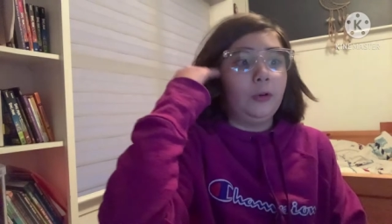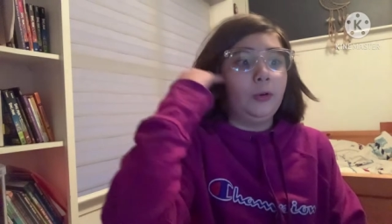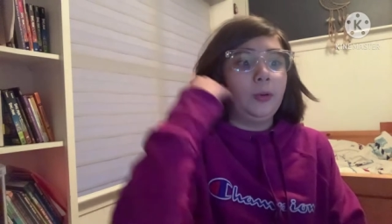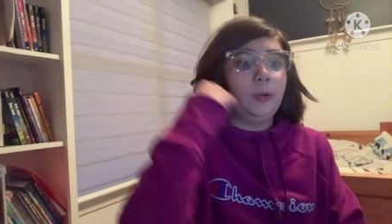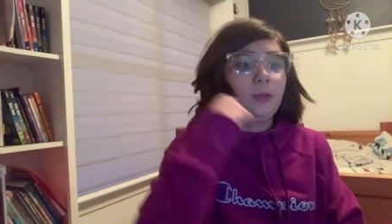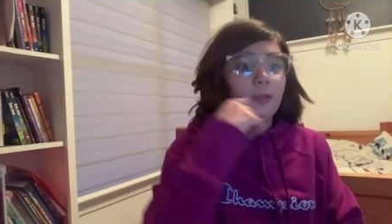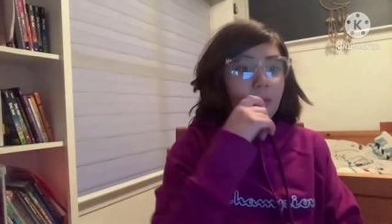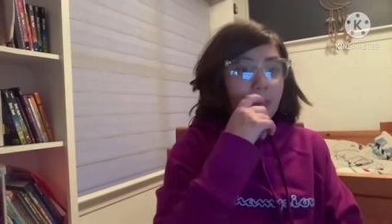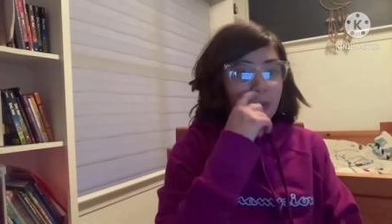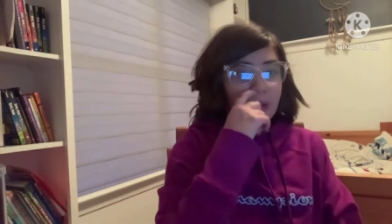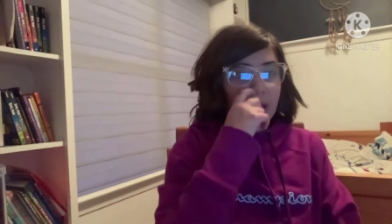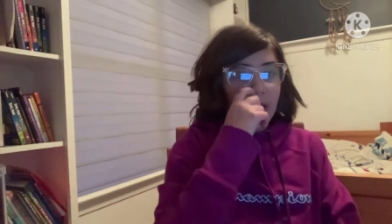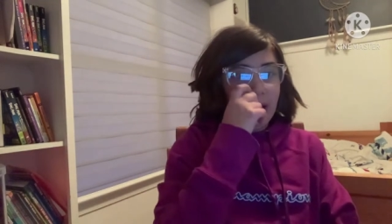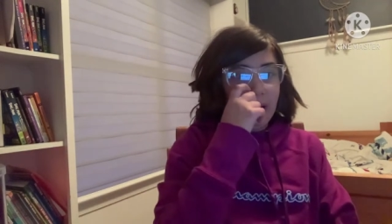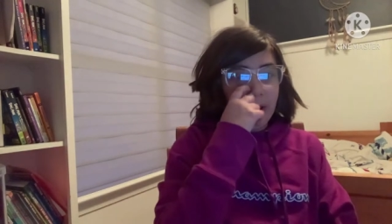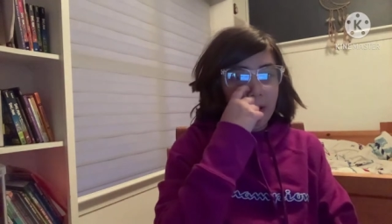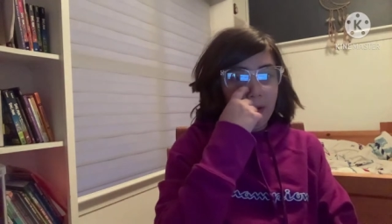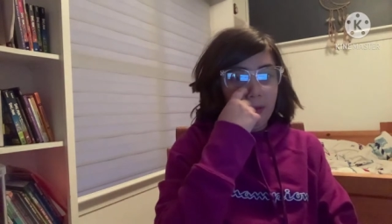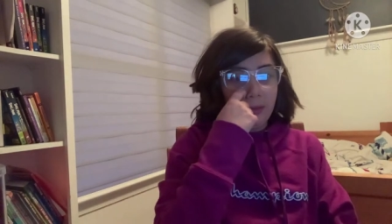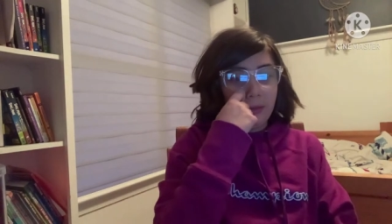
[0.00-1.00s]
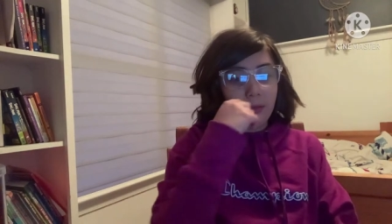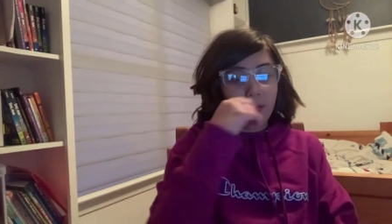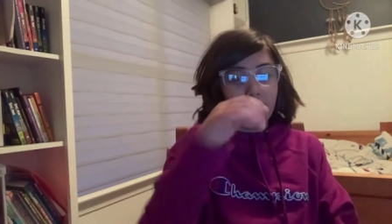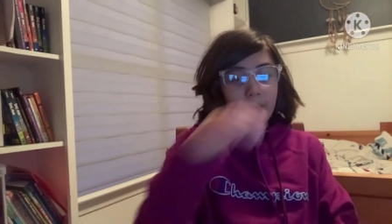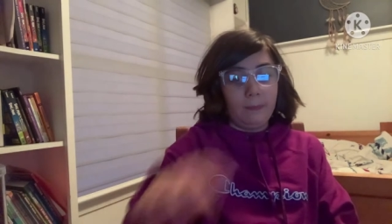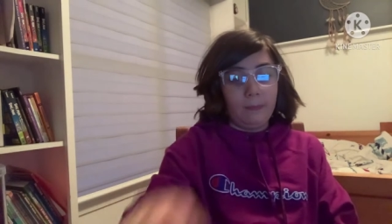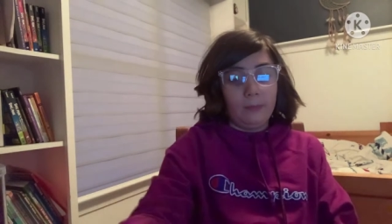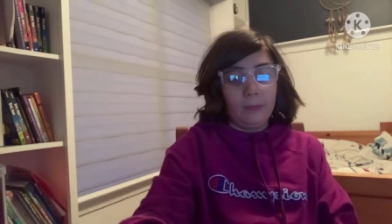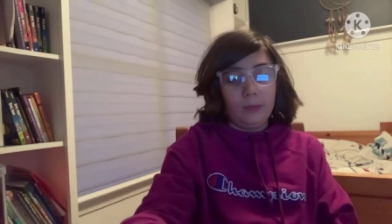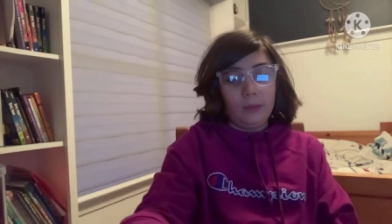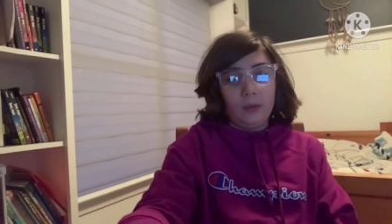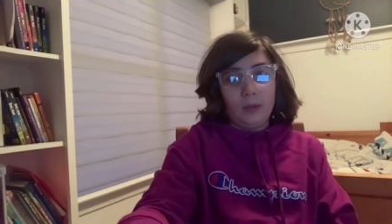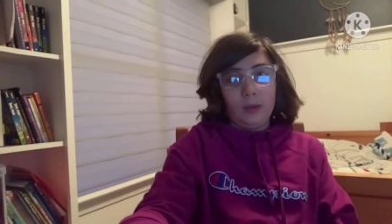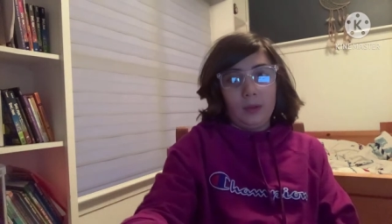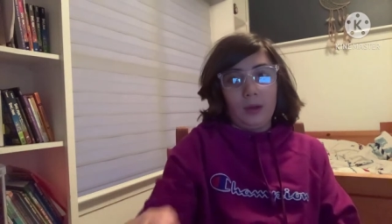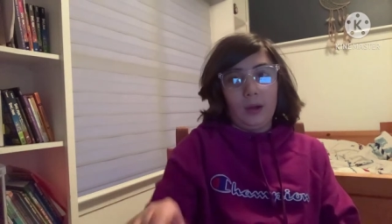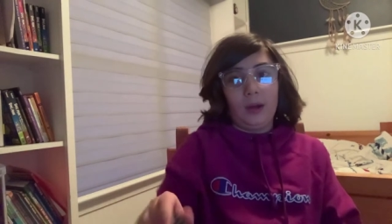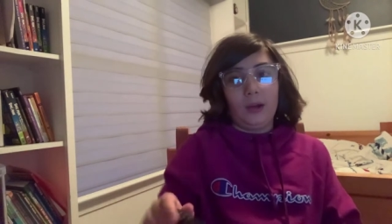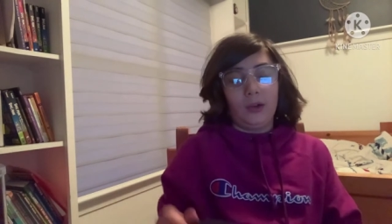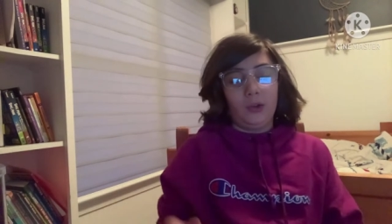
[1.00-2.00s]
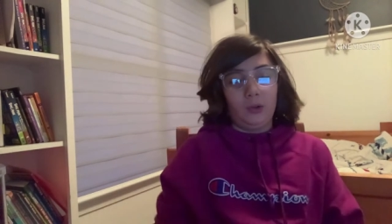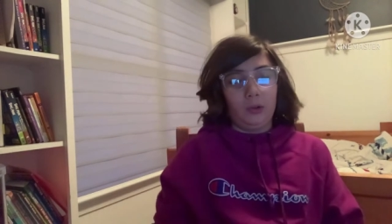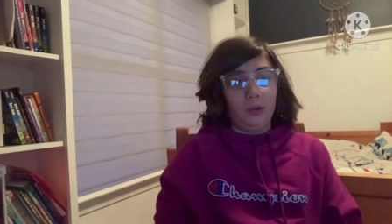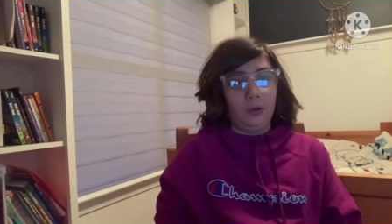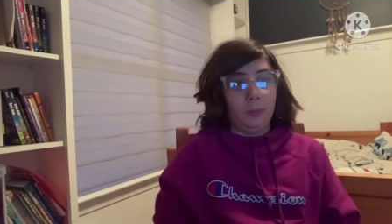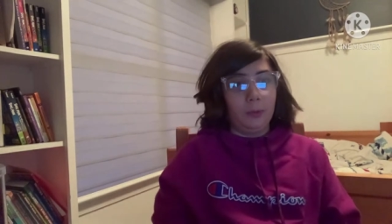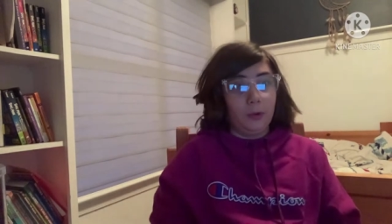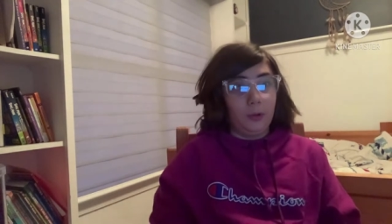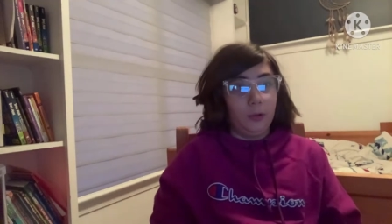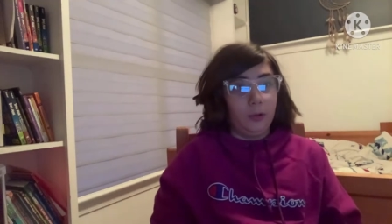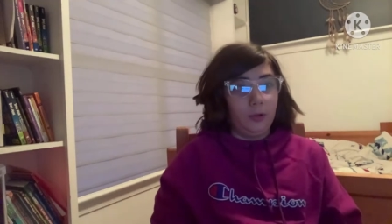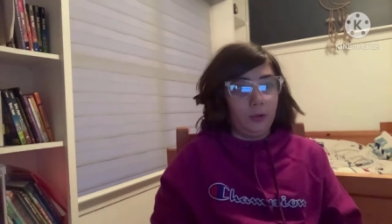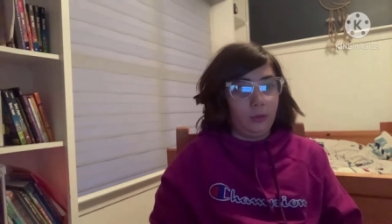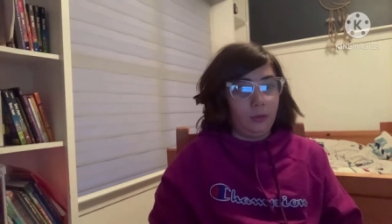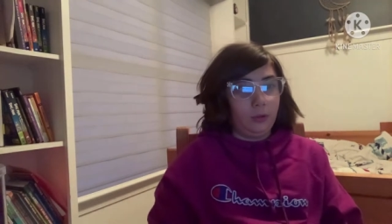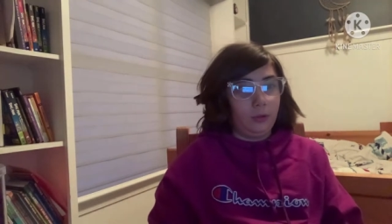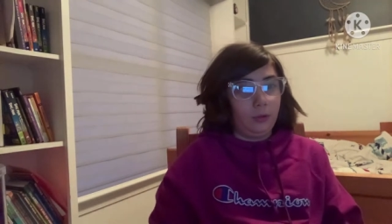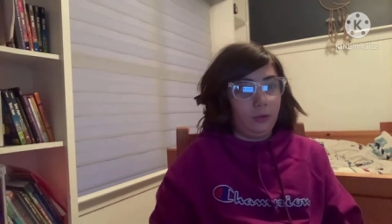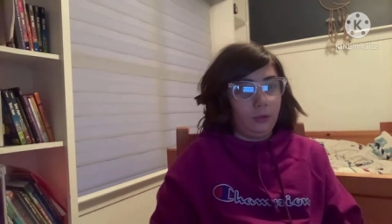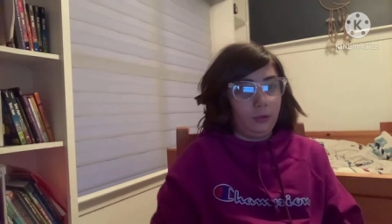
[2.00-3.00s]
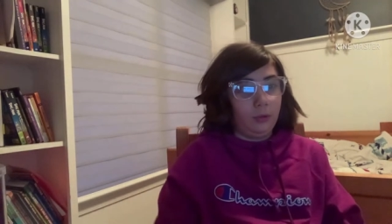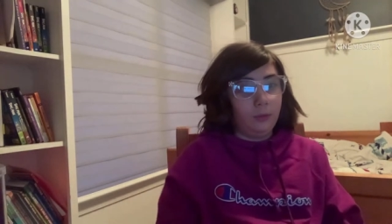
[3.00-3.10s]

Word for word: what's this guys I don't remember Burger, so